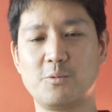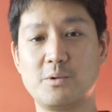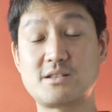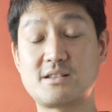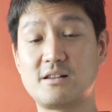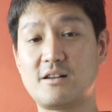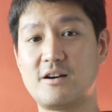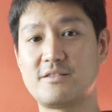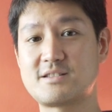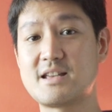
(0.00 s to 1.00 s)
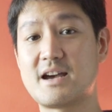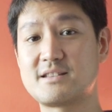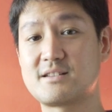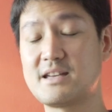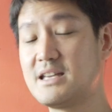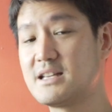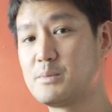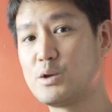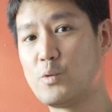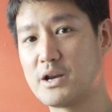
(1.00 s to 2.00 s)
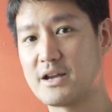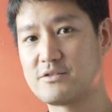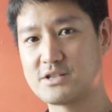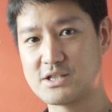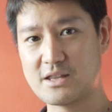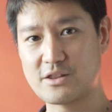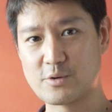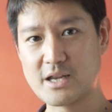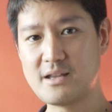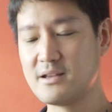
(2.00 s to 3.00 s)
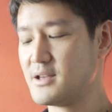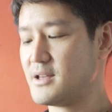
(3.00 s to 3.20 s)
We're still on the Sennheiser EW100G3.